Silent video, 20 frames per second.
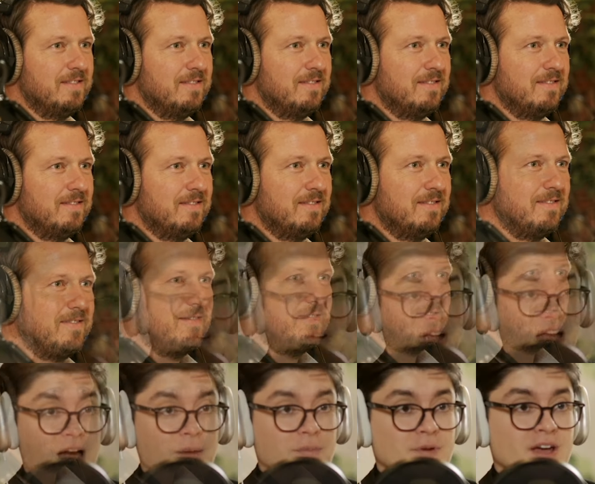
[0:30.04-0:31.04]
Well, we're
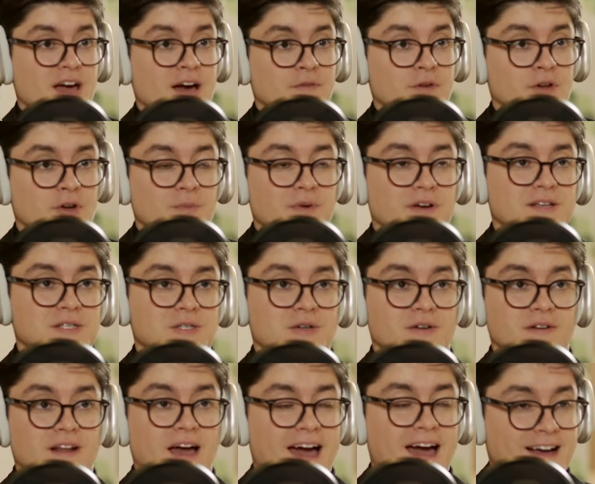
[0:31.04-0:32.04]
very happy to have you here because
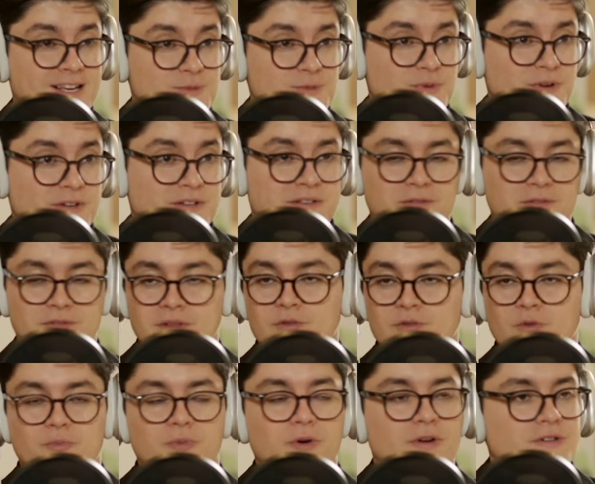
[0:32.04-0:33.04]
you're an expert in
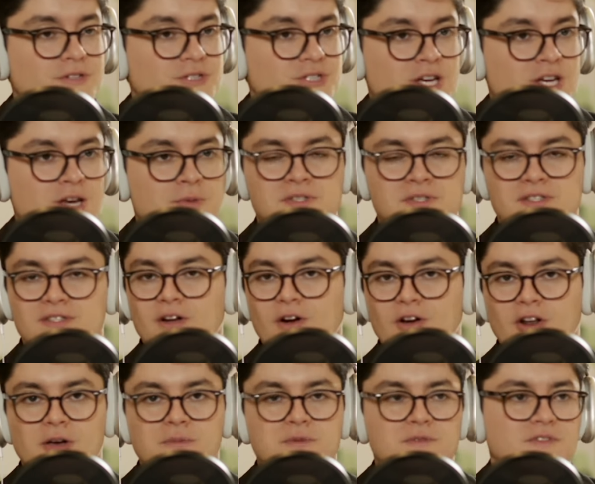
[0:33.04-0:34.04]
entrepreneurship,
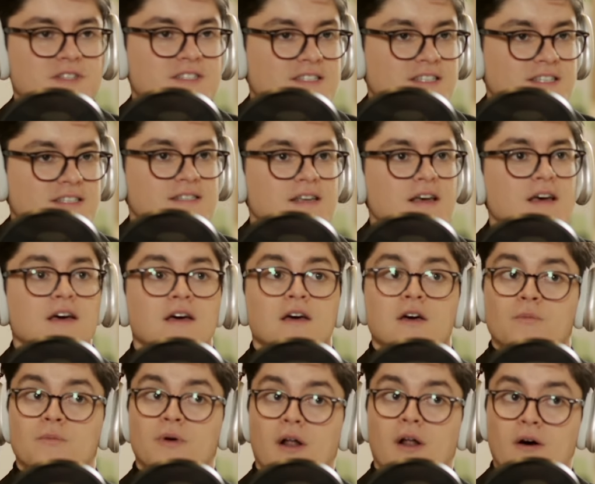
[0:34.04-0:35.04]
startups, VCs,
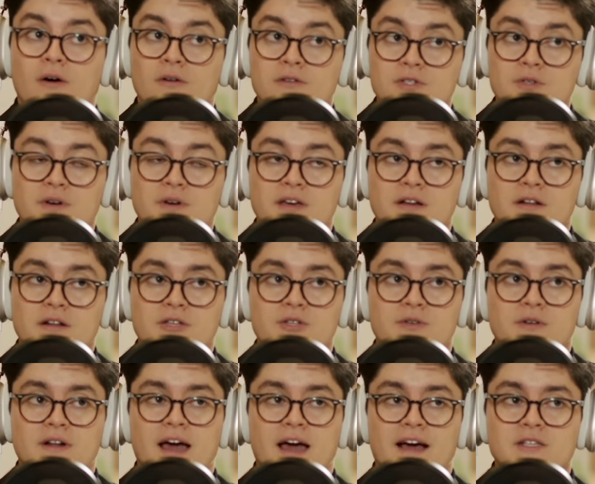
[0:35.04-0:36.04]
but also I hear
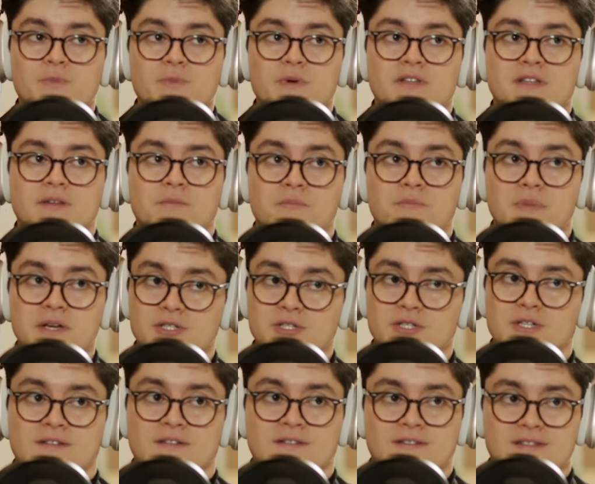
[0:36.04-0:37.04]
that you're an expert in
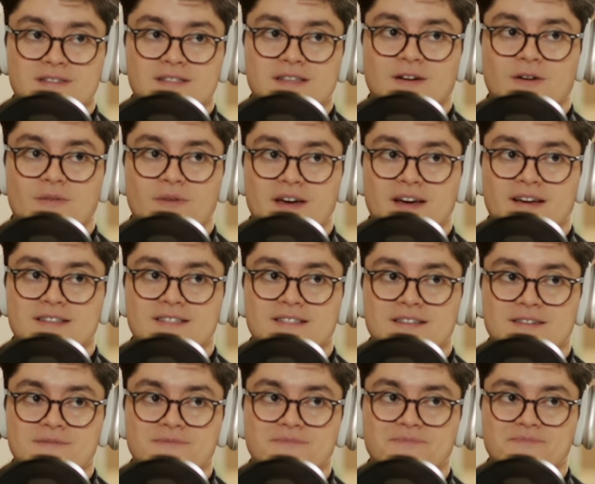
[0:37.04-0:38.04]
pitching. Is that
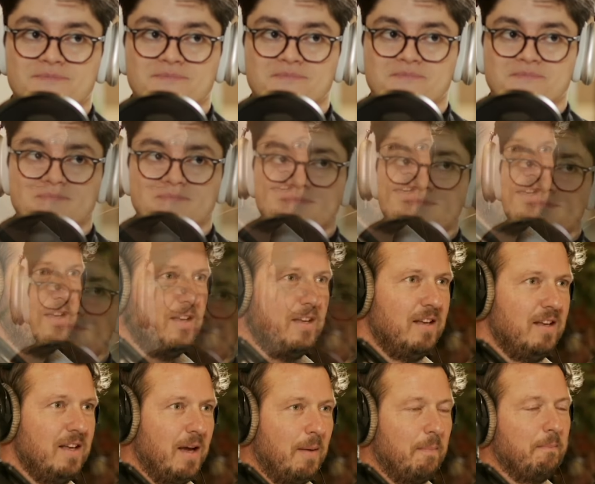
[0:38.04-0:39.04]
correct?
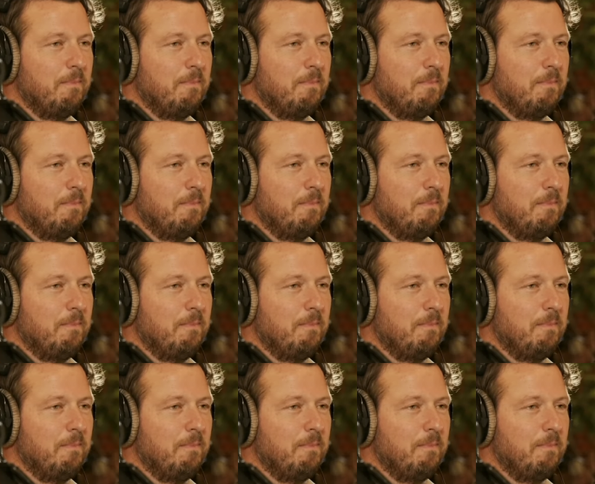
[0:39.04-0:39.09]
Yeah.